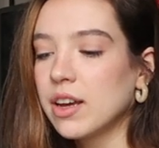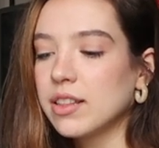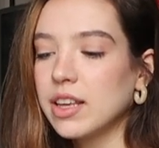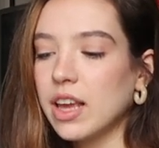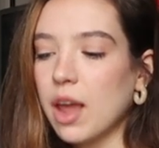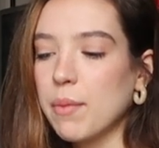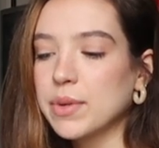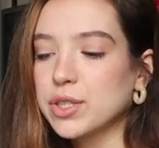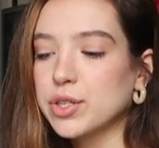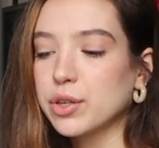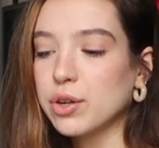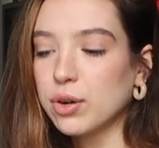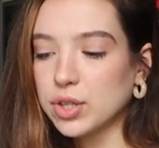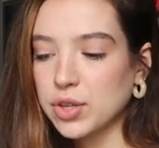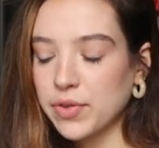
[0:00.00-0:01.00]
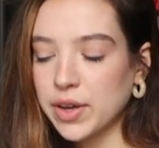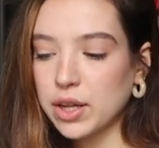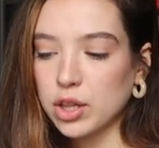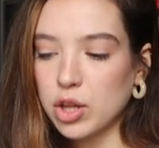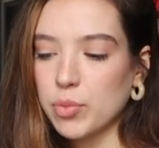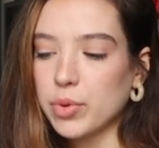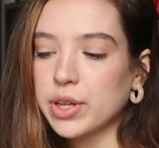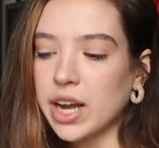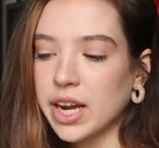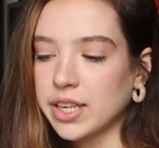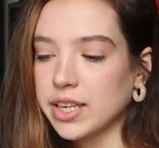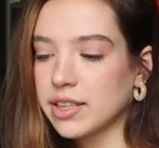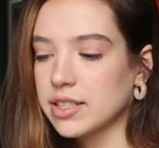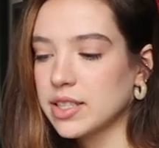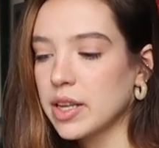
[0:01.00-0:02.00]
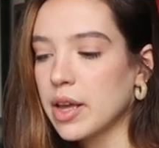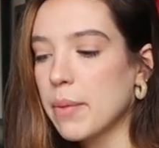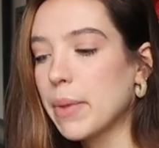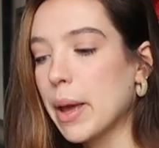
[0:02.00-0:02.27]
The aim is to cultivate global kindness